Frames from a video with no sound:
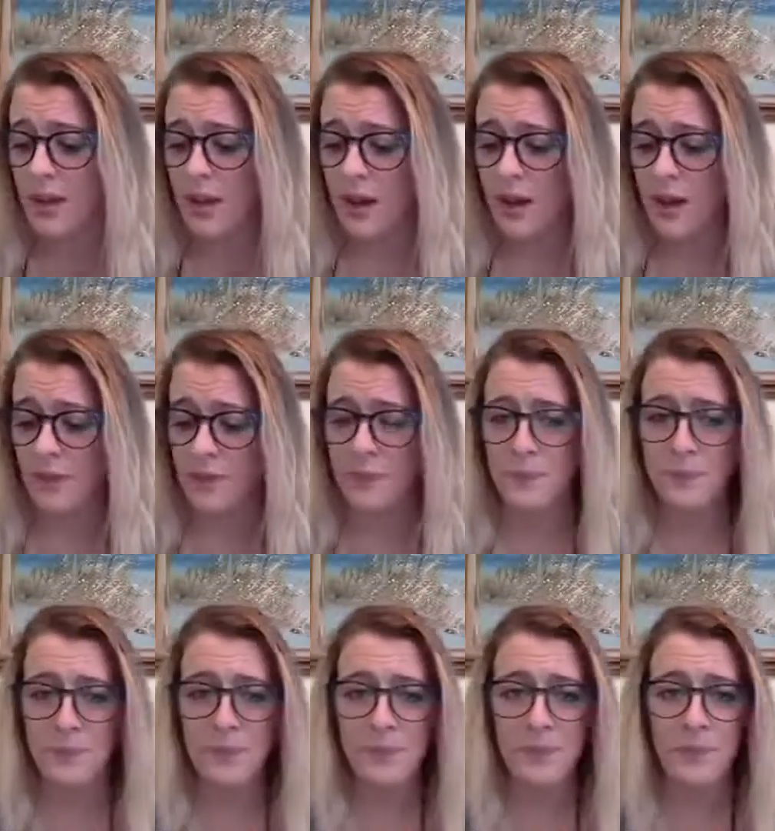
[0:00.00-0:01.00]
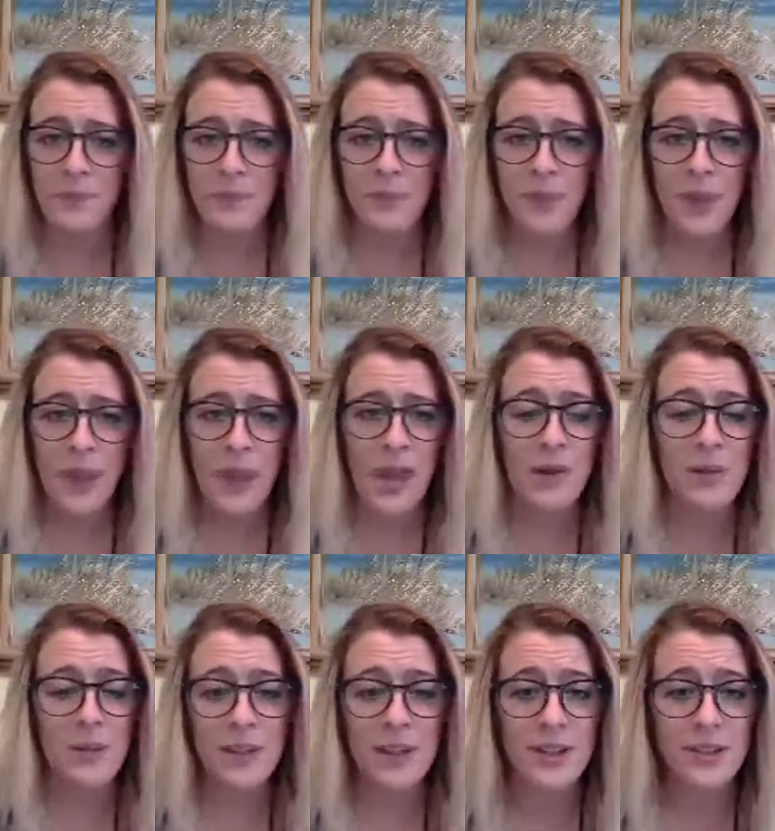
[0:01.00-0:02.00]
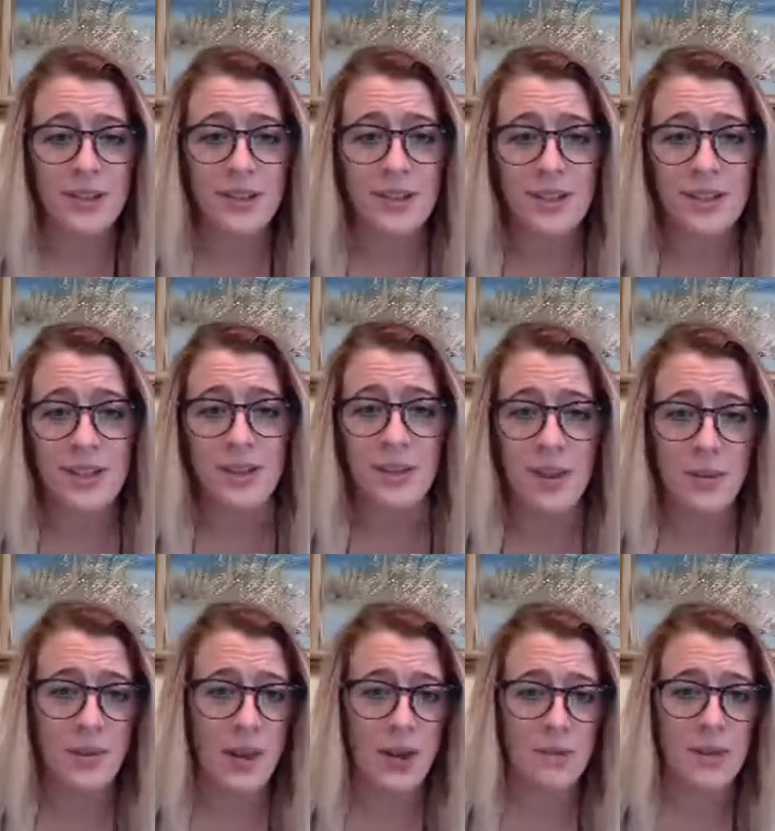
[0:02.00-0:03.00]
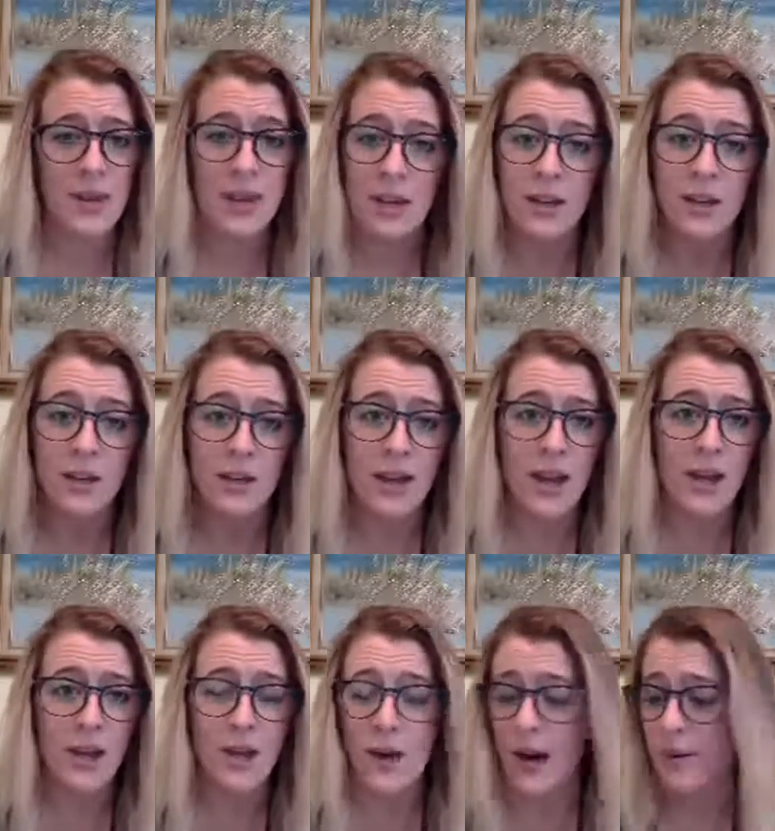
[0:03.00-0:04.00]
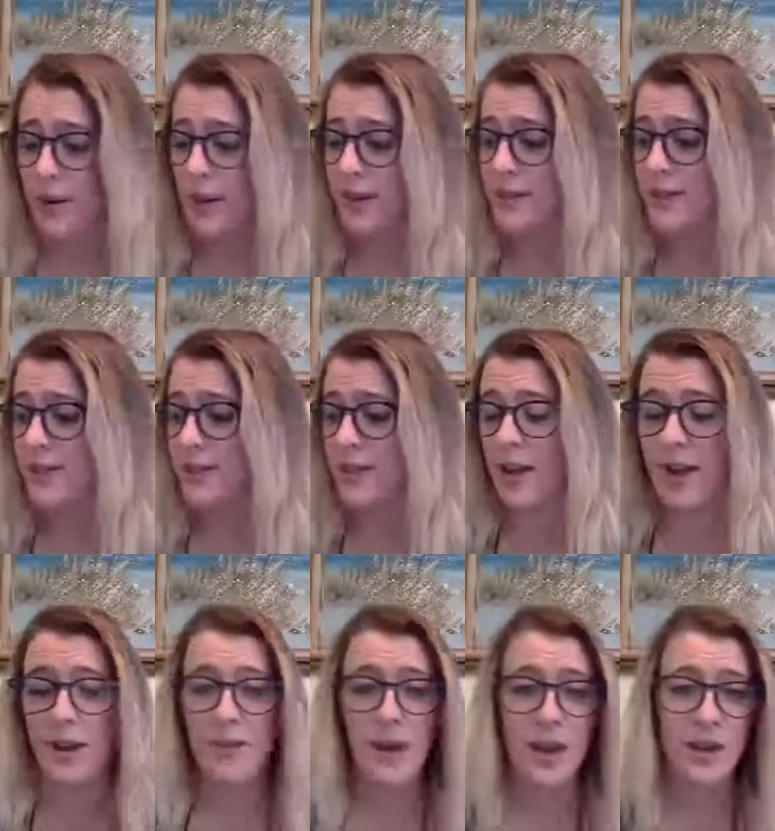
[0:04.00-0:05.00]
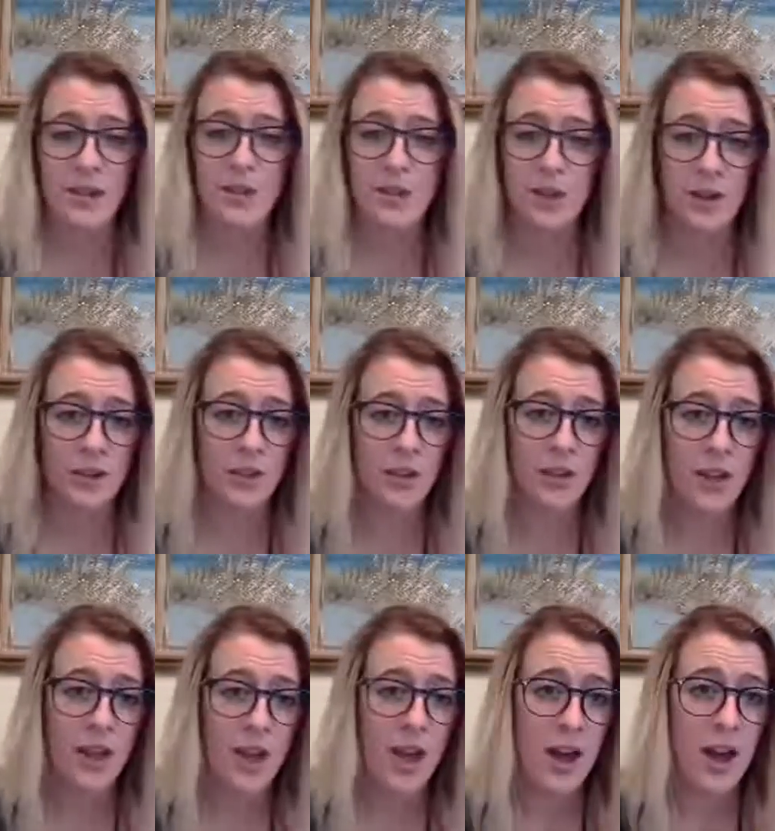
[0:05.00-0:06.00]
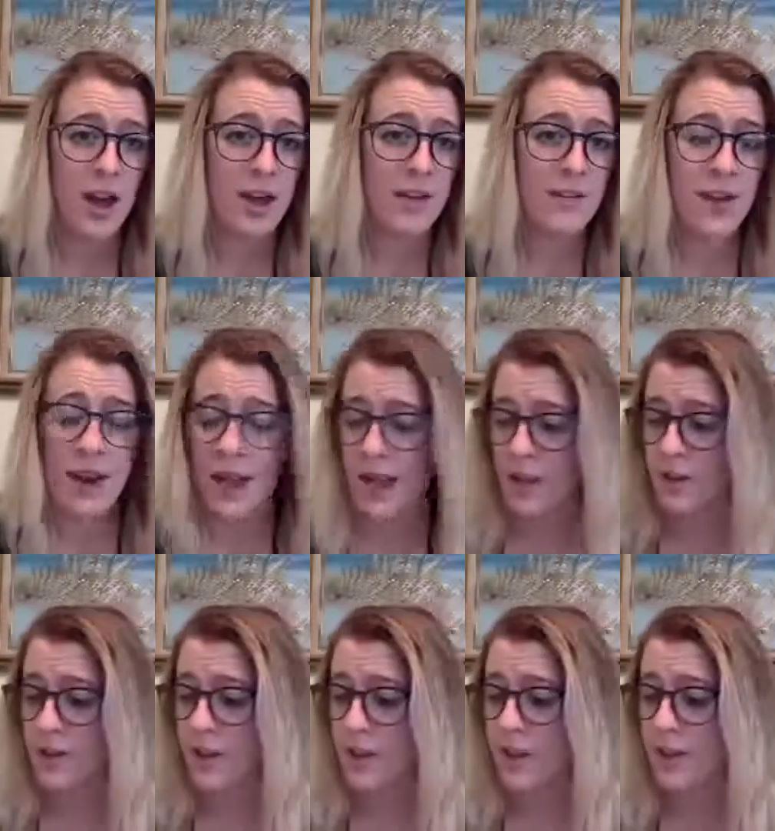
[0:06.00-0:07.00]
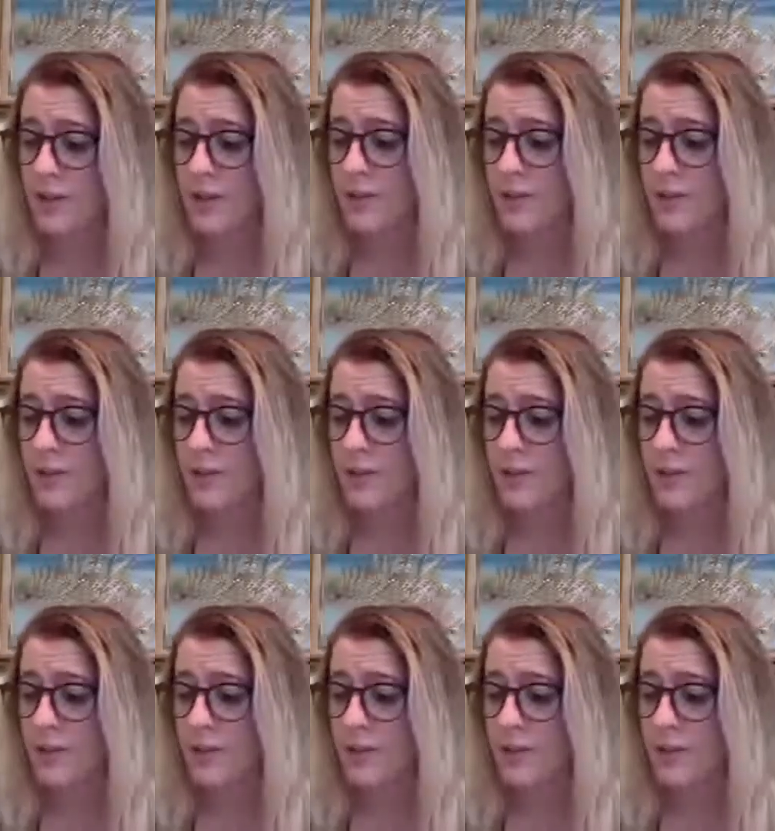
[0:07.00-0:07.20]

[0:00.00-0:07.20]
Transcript: However, that doesn't necessarily mean that I know how it is. I'm an Android girl. I have had Androids